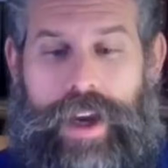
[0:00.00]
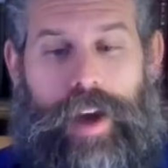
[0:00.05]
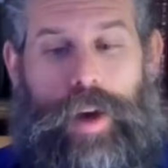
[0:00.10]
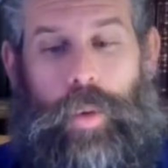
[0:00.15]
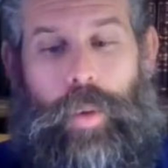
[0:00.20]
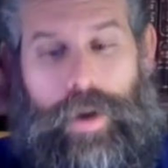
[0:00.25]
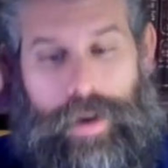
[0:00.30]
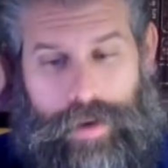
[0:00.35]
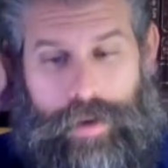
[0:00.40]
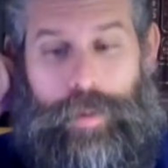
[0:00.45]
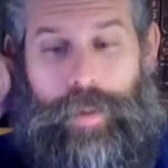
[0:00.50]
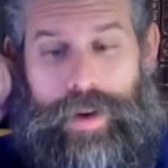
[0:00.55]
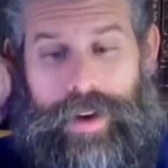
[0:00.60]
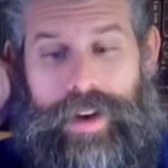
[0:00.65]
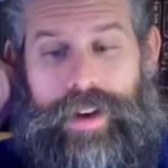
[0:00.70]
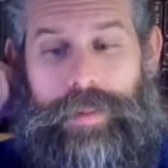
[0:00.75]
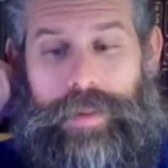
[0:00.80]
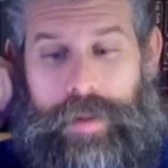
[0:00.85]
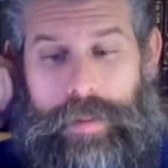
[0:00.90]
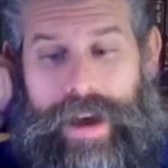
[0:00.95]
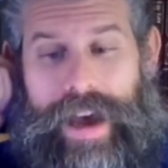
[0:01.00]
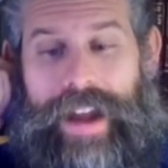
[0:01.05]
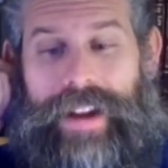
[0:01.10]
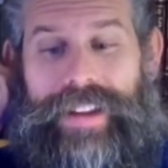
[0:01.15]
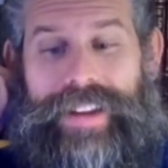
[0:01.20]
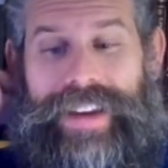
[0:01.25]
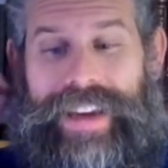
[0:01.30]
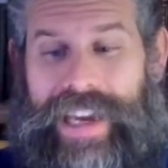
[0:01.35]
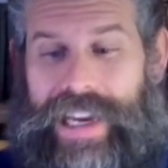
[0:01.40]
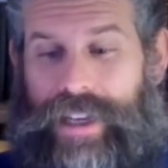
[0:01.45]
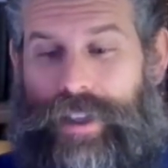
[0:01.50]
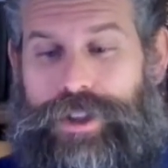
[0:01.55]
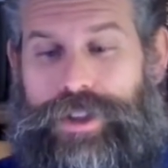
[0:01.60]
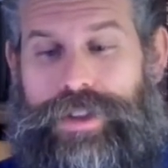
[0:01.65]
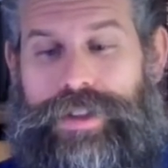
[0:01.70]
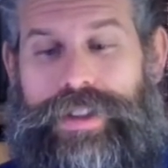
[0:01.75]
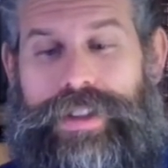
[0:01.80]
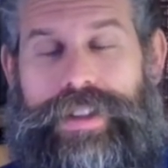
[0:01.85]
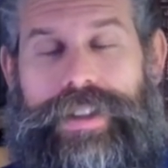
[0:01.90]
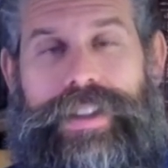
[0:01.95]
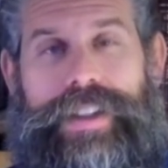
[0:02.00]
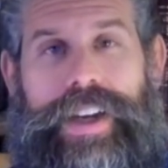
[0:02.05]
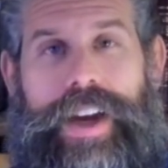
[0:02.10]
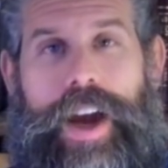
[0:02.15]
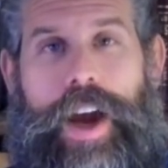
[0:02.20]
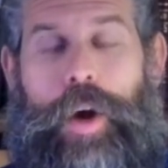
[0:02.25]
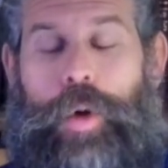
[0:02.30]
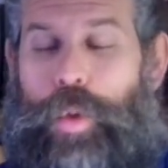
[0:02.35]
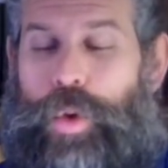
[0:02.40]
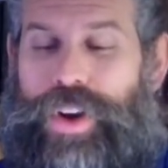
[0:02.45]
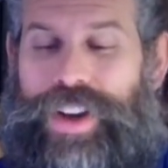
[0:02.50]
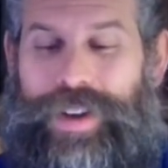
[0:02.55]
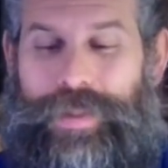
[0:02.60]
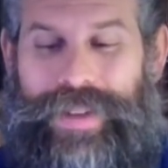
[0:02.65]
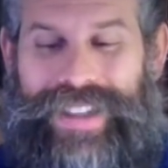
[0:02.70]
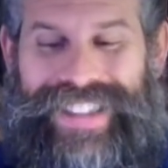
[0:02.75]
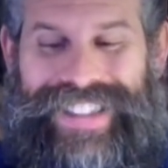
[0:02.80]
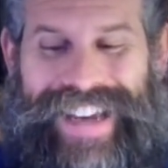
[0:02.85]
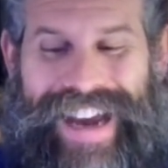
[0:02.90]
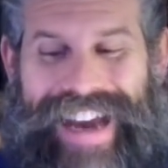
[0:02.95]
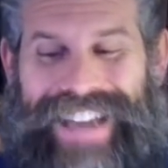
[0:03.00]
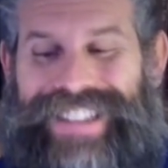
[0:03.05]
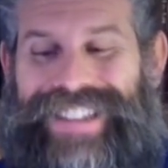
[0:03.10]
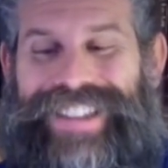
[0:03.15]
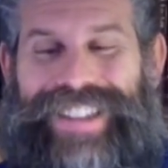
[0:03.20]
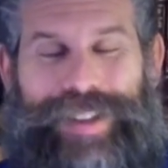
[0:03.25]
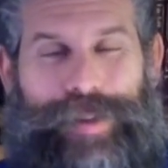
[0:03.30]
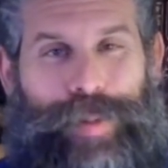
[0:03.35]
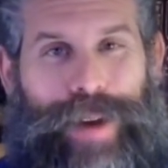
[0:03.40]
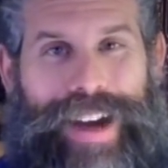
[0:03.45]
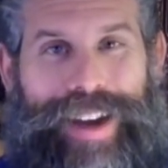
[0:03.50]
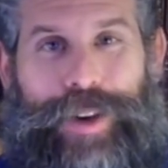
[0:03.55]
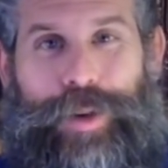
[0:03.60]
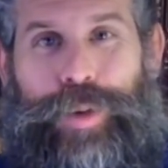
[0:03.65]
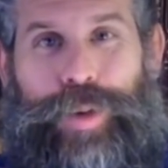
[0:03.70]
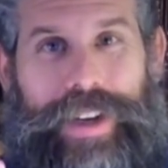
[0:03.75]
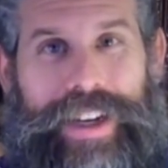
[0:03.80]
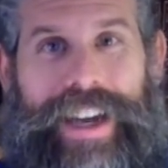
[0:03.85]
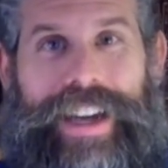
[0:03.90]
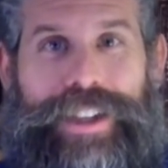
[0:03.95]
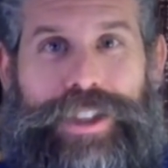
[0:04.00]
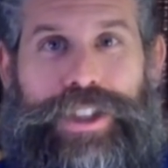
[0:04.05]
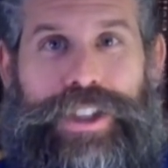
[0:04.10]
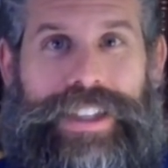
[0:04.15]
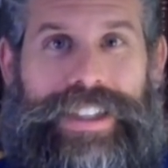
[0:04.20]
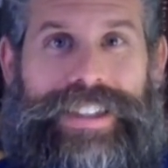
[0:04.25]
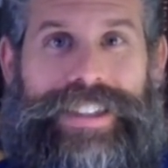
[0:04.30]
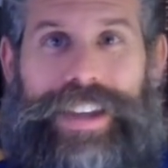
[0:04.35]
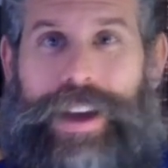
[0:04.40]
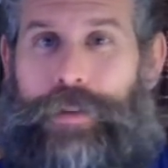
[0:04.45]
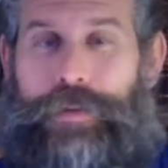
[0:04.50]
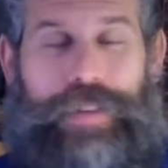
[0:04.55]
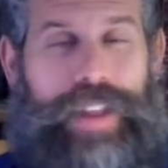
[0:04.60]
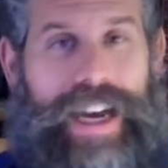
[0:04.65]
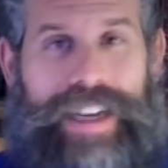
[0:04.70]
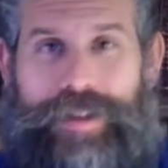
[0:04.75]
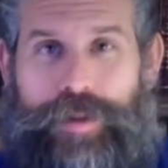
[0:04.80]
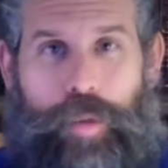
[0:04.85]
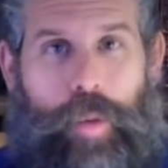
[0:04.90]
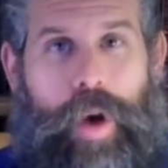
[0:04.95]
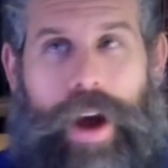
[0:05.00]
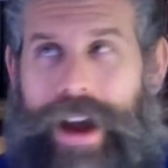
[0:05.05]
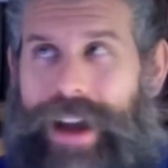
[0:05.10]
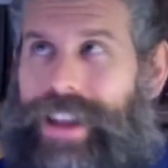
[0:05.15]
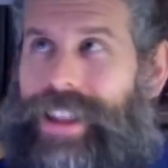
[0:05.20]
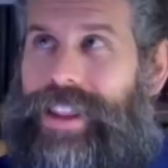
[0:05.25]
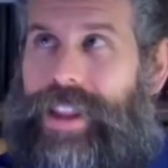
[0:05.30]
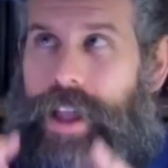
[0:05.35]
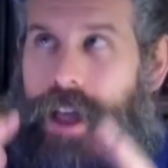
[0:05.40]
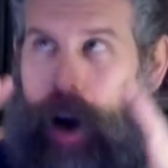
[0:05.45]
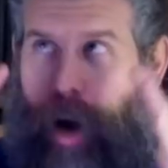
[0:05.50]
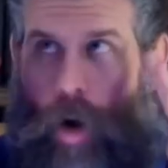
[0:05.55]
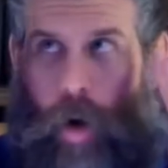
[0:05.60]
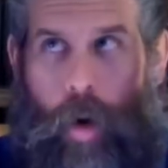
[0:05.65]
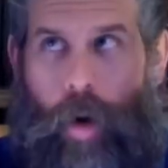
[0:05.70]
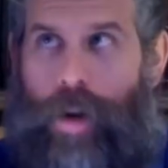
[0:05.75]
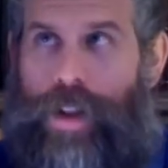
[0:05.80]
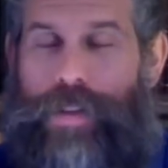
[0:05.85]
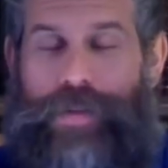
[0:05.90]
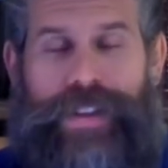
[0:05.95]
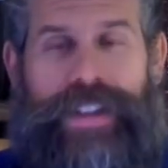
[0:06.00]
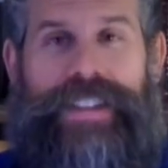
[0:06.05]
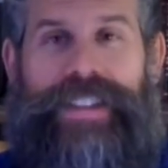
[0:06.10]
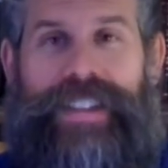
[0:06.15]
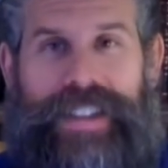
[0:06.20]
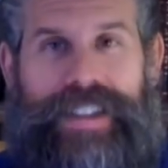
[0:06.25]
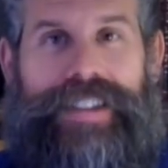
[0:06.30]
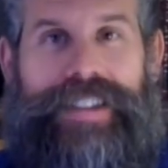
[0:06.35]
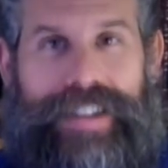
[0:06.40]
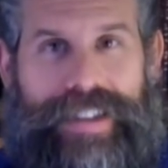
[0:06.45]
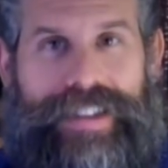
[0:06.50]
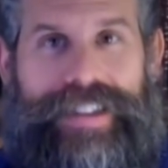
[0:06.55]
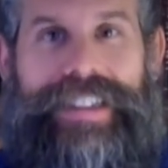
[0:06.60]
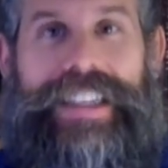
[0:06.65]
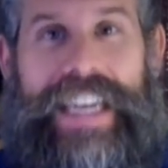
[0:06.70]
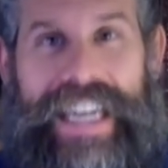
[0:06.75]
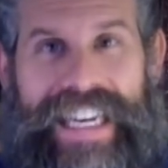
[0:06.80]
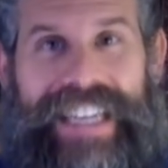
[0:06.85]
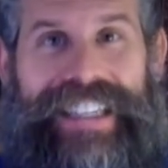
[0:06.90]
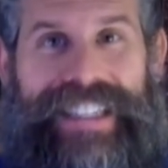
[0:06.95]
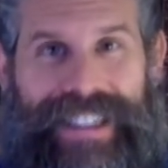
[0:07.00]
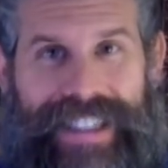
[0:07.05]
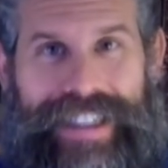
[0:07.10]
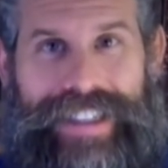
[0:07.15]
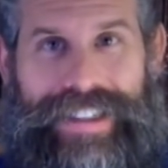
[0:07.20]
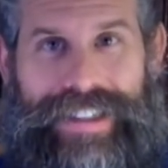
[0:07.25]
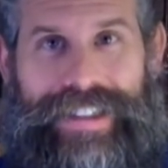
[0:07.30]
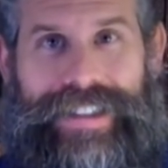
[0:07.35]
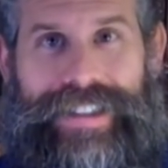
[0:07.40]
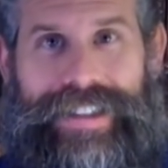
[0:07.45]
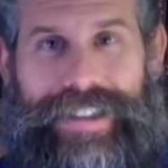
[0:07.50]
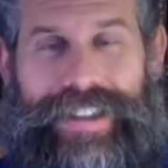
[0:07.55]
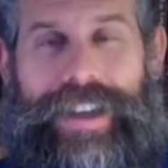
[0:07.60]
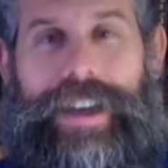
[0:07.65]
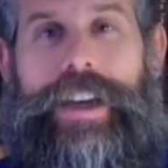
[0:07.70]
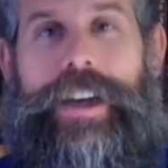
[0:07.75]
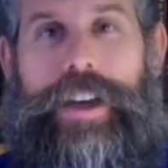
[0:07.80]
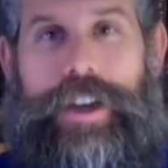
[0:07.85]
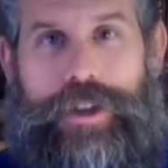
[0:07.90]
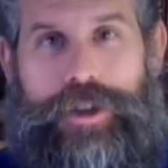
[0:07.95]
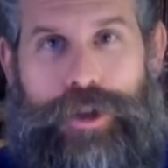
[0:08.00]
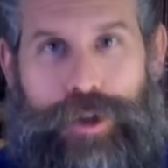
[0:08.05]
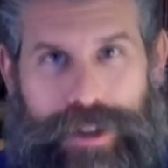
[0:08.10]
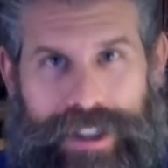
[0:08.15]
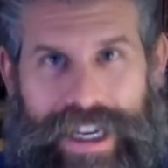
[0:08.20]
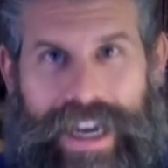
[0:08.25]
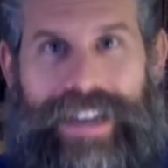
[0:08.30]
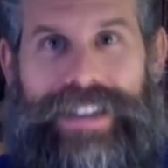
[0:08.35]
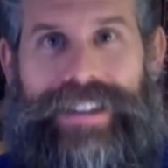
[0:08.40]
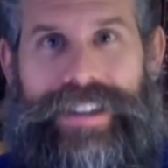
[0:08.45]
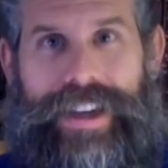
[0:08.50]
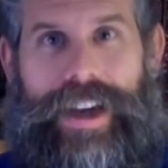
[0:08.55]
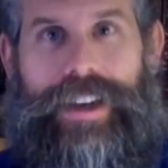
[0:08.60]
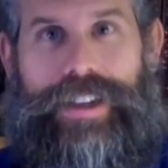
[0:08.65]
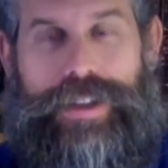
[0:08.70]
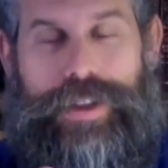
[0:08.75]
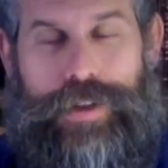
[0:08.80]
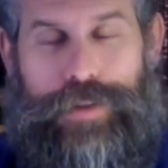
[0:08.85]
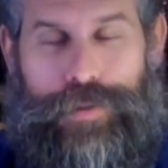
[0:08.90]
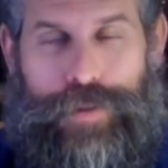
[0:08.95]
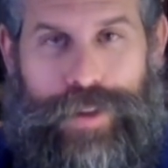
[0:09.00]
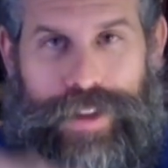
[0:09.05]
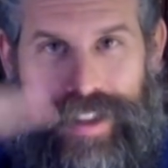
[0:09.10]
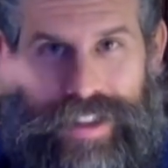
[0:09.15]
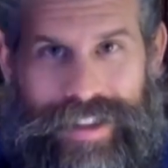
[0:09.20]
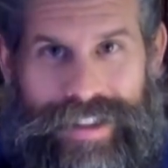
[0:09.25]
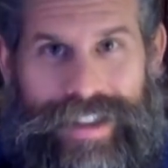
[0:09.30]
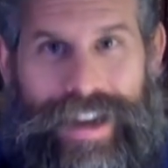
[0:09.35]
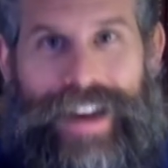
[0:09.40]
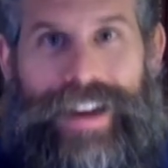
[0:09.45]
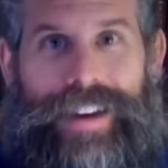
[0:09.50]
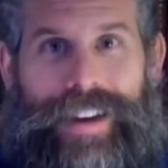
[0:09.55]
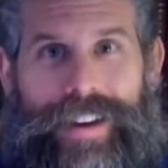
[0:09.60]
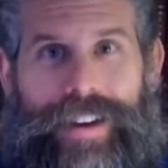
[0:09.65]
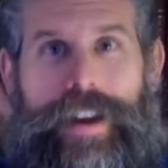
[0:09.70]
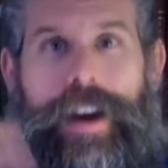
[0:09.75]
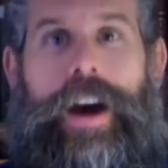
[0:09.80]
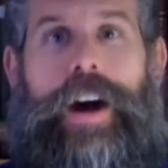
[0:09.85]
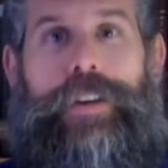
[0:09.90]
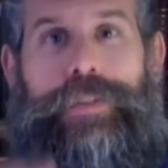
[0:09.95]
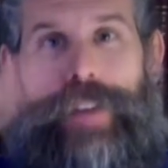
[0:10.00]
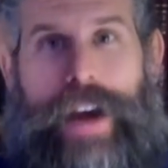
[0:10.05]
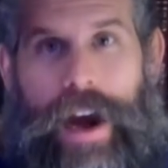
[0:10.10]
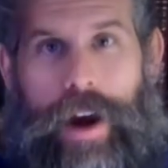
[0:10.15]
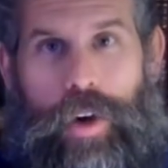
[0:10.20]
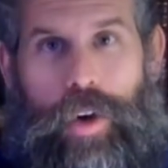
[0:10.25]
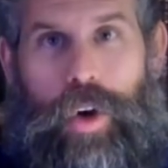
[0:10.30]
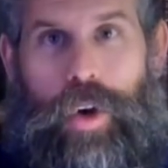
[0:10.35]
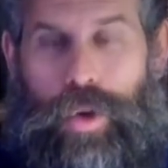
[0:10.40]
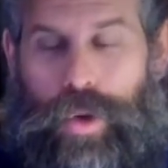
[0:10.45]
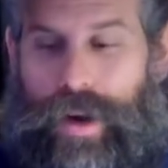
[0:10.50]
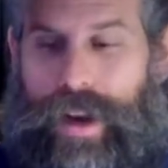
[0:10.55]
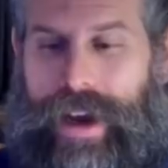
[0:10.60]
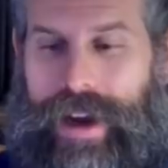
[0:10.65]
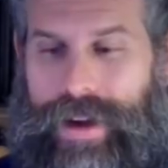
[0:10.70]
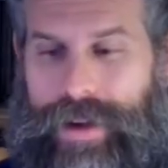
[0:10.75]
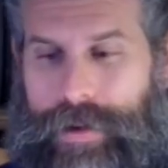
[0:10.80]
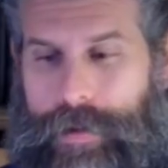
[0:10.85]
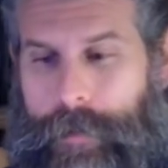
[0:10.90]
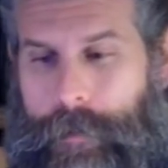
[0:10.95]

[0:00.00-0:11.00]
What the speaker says: We're going to be battling angels, or we're going to be tested by creation itself. That's why all of existence exists, to test us for the sake of our olah,